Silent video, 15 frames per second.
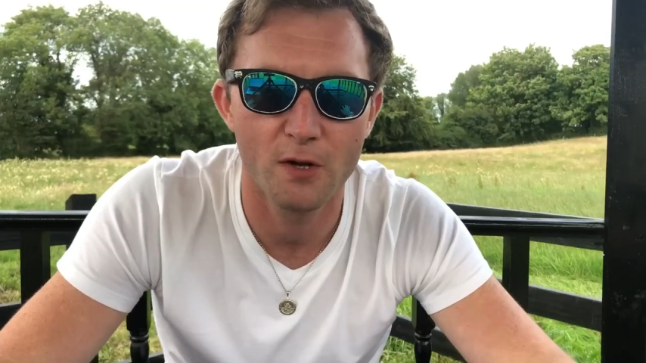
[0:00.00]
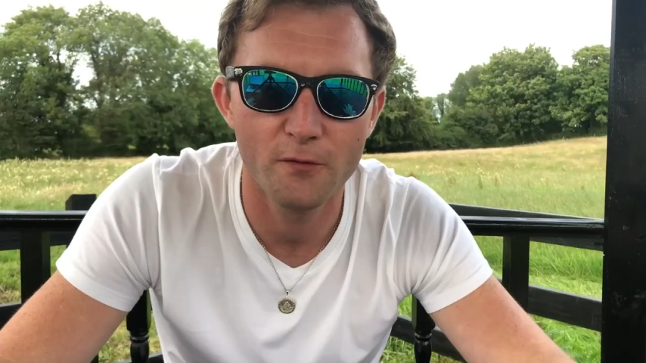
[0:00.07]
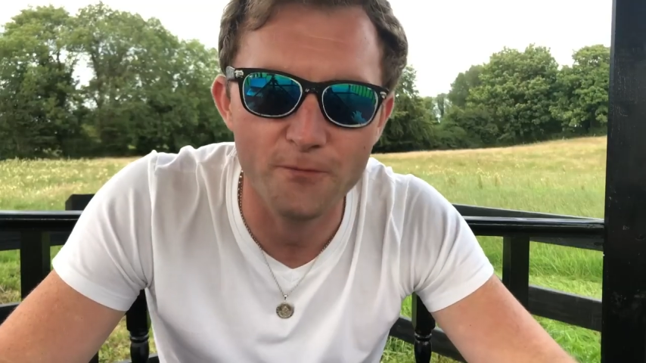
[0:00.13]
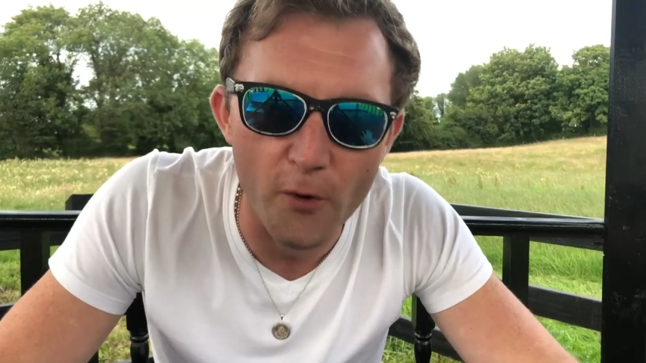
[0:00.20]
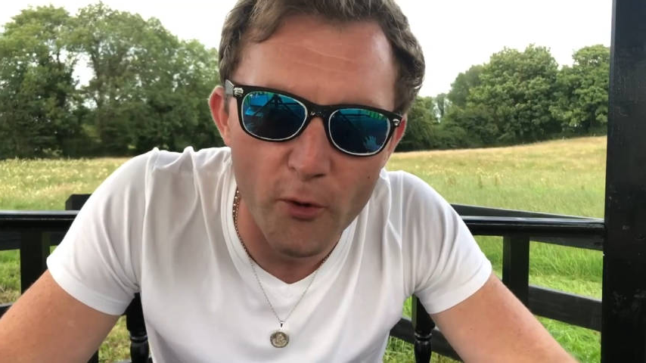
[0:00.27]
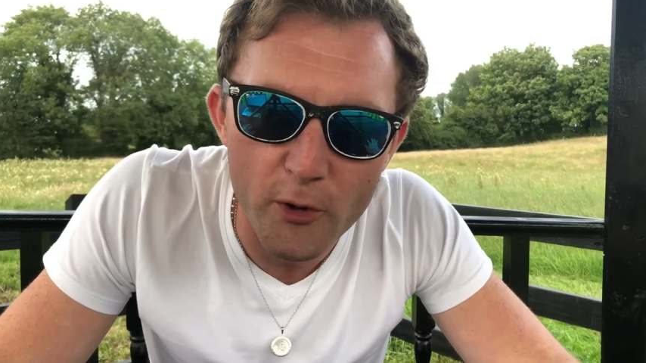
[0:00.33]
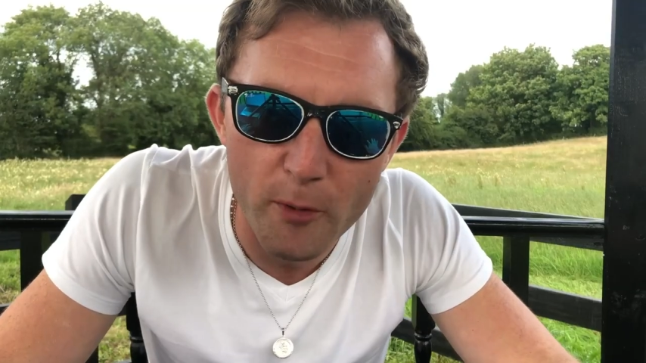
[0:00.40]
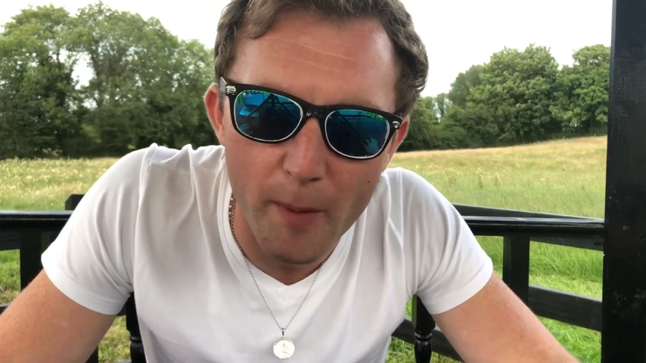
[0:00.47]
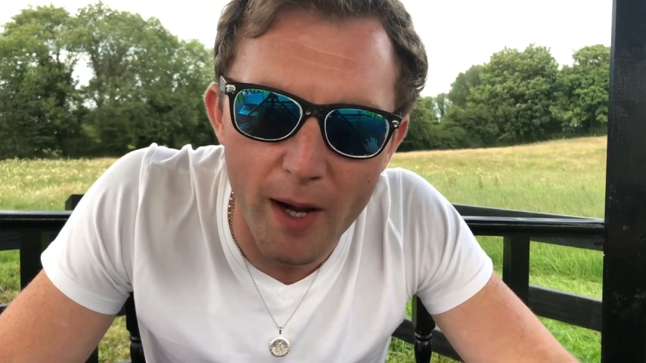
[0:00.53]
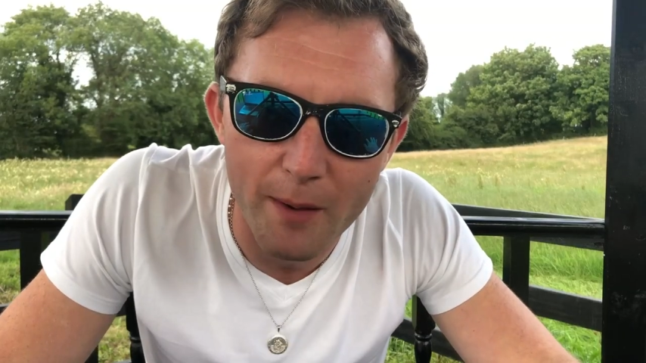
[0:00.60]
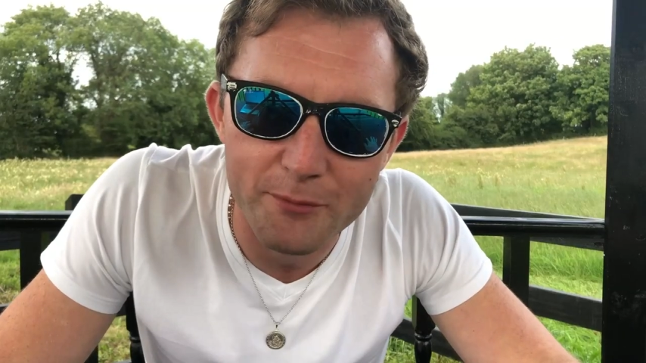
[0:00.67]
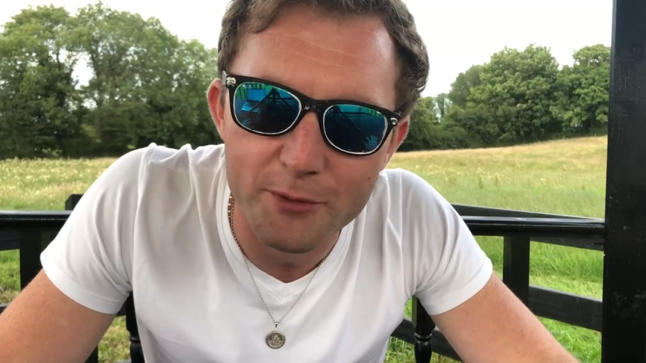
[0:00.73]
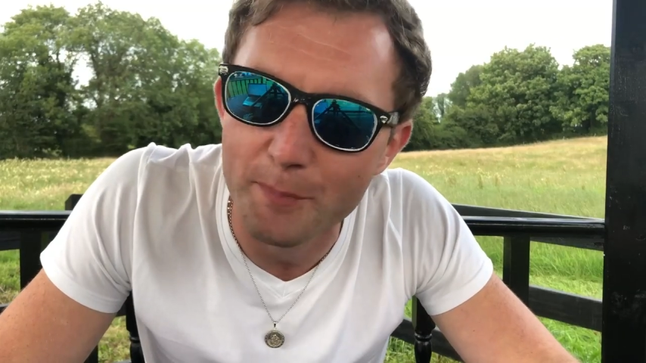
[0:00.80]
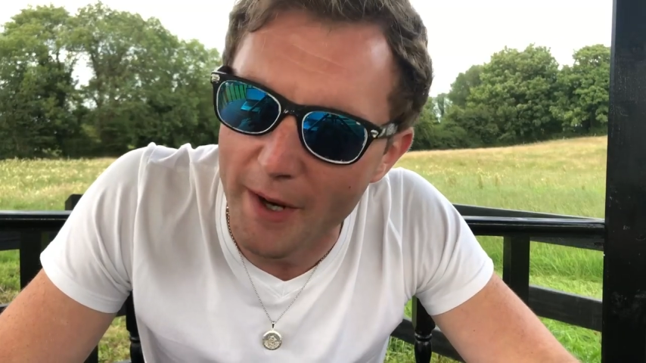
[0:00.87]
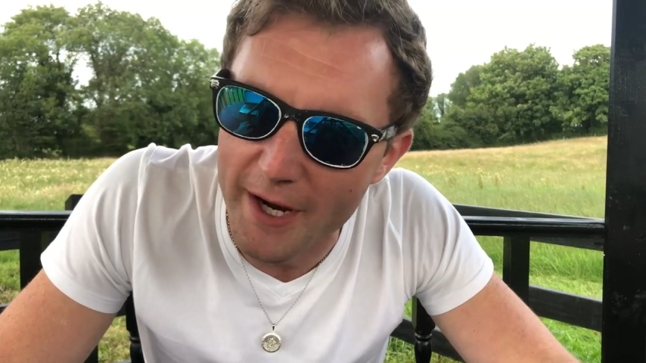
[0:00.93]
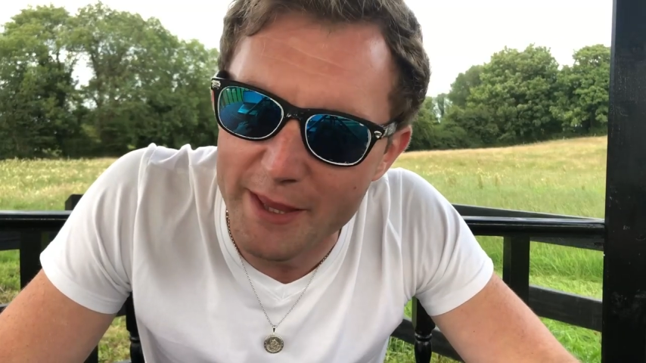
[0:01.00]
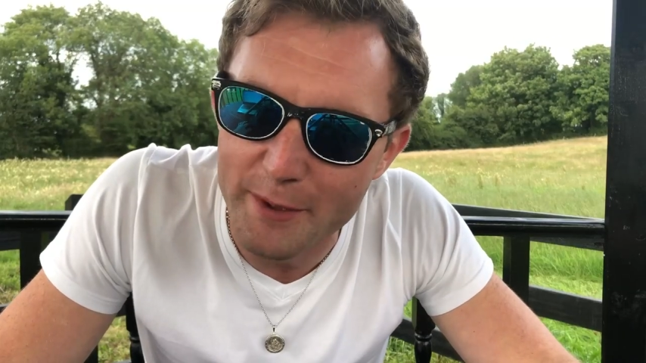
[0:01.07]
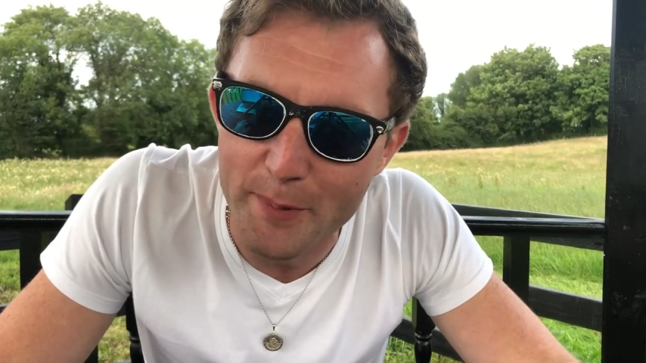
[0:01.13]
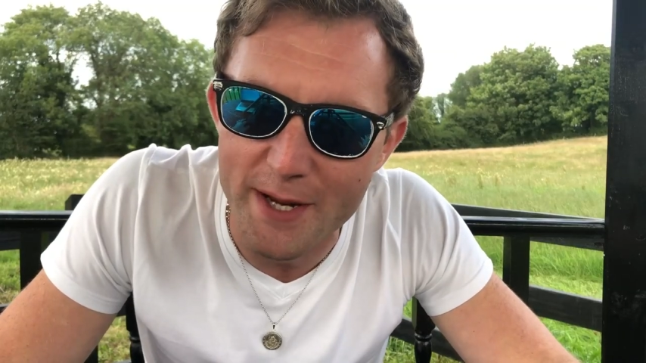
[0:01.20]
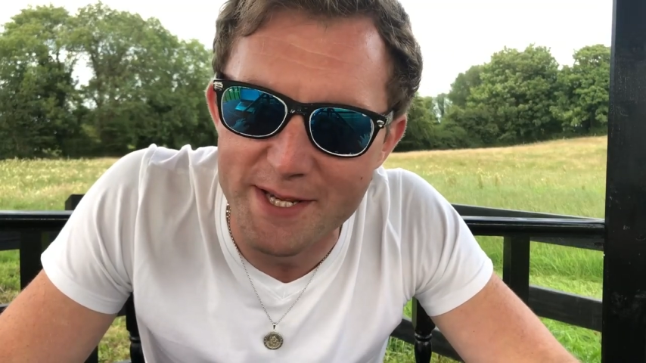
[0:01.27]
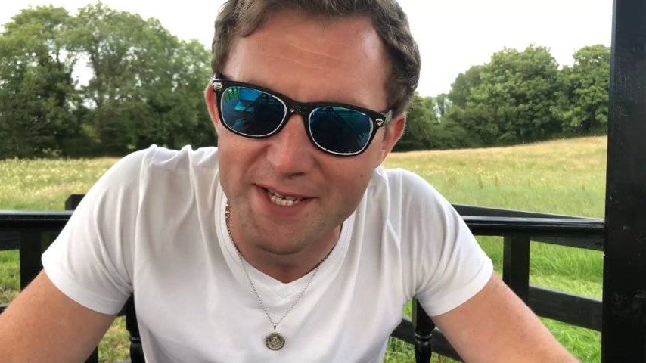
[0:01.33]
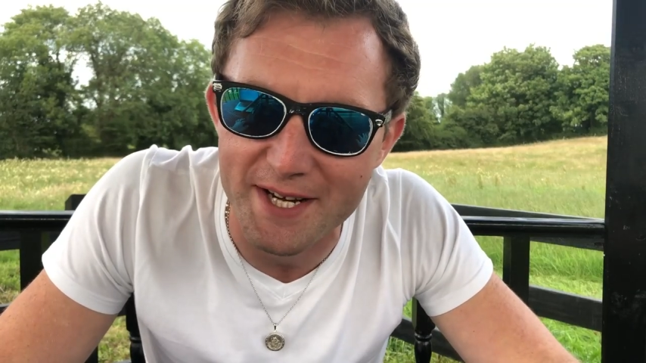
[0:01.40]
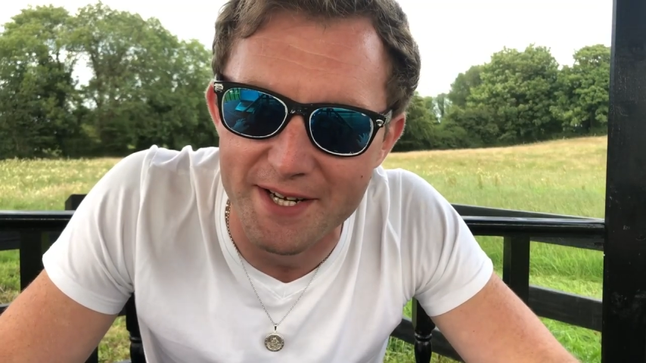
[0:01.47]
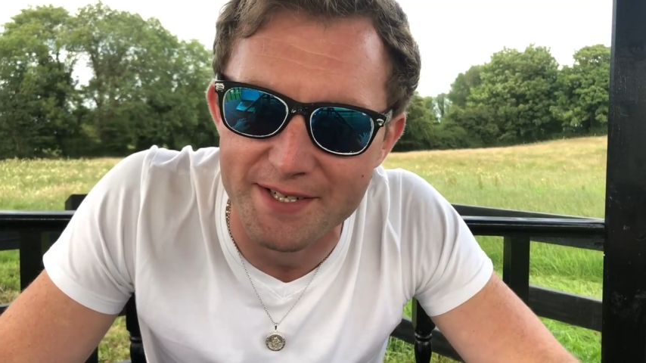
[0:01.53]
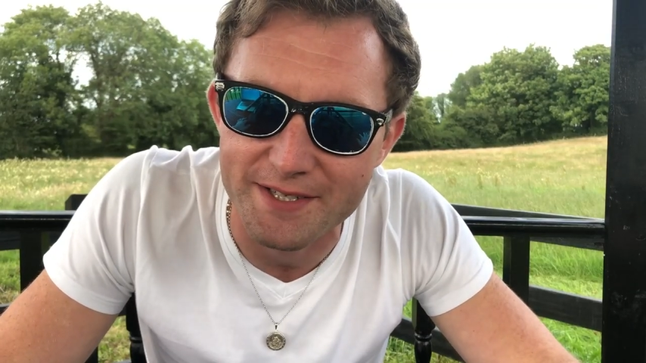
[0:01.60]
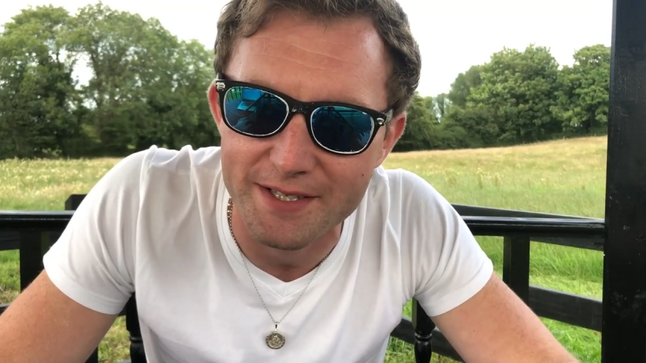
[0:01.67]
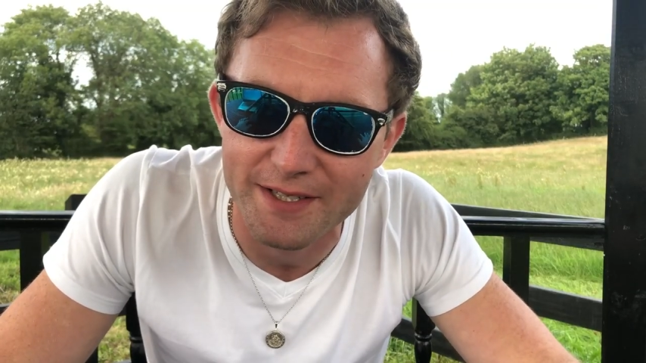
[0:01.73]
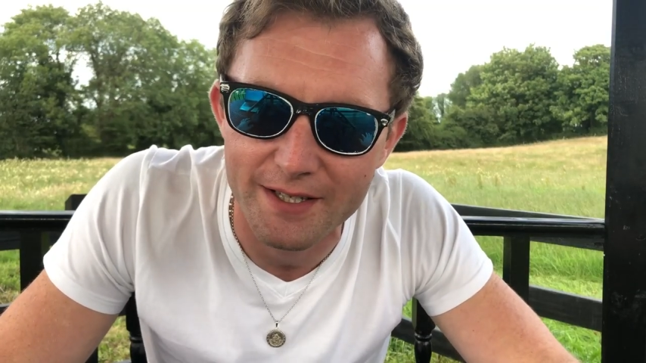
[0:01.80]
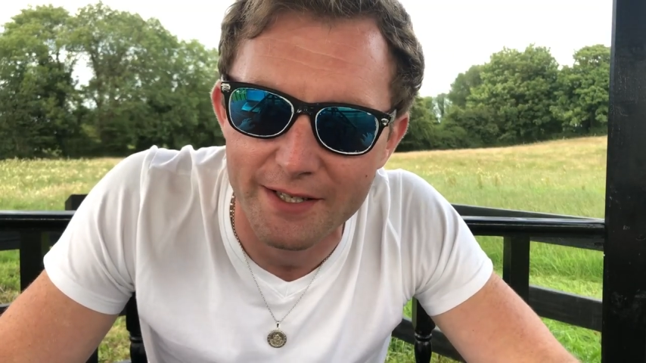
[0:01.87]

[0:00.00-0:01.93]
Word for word: Photobombed by the president.